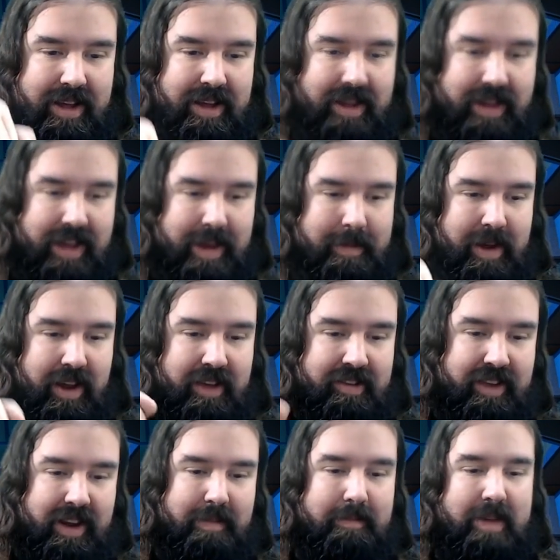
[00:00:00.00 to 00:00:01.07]
Email us
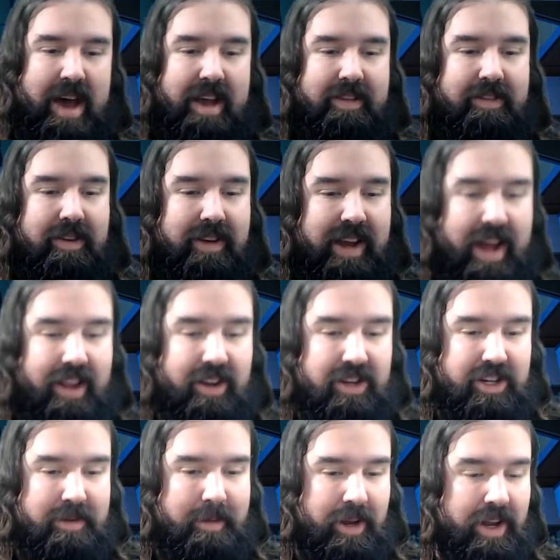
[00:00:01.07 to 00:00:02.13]
at ambassadorkael at
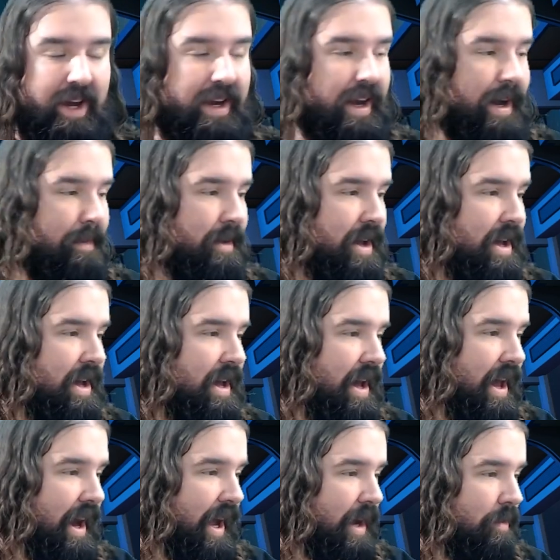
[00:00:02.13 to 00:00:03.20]
gmail.com,
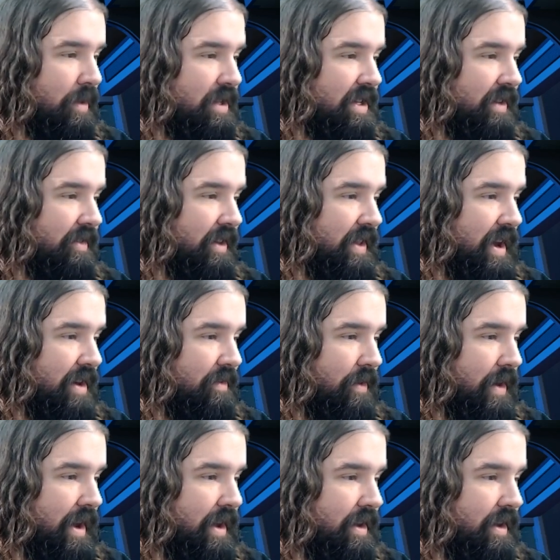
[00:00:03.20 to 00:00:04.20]
and I can put stuff on the air for you.